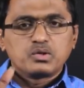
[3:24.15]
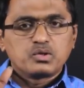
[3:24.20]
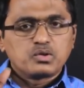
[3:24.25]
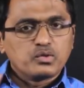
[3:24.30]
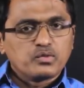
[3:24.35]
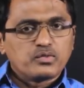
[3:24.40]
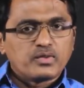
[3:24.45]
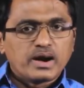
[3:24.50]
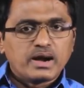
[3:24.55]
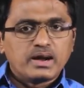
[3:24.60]

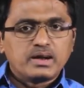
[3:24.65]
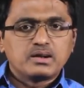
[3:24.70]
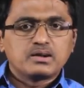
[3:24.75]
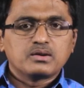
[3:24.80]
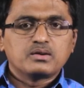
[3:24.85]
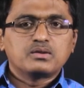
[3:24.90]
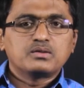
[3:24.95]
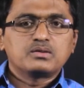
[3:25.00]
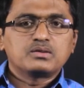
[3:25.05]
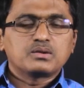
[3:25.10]
to find
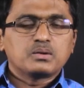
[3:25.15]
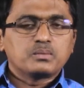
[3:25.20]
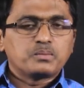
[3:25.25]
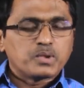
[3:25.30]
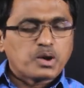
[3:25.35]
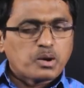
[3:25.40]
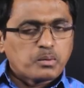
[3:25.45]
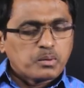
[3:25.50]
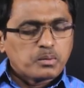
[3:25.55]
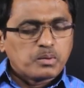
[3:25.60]
out
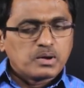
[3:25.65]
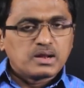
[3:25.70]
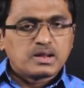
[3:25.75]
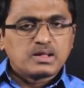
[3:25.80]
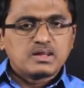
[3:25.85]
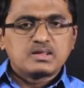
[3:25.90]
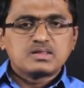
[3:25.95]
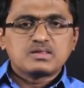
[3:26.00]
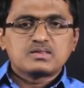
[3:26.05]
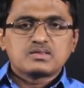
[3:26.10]

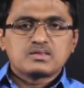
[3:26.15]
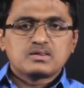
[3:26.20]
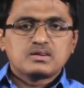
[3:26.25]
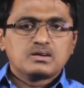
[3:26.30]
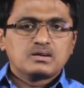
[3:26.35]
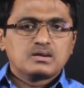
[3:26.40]
probabilities